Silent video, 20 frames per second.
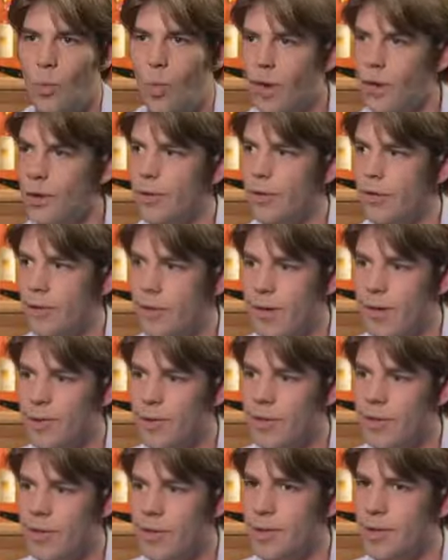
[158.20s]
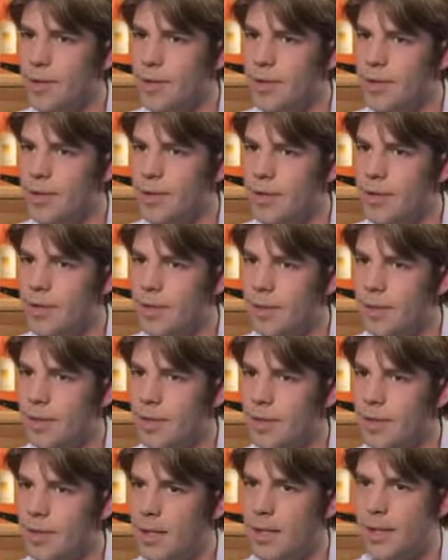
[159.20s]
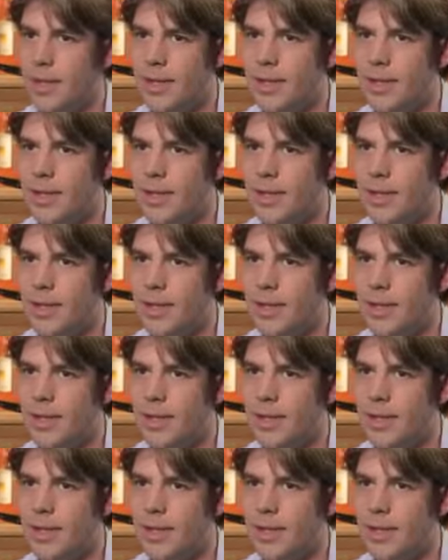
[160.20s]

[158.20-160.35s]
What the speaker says: wonderful option about this QOOQ tablet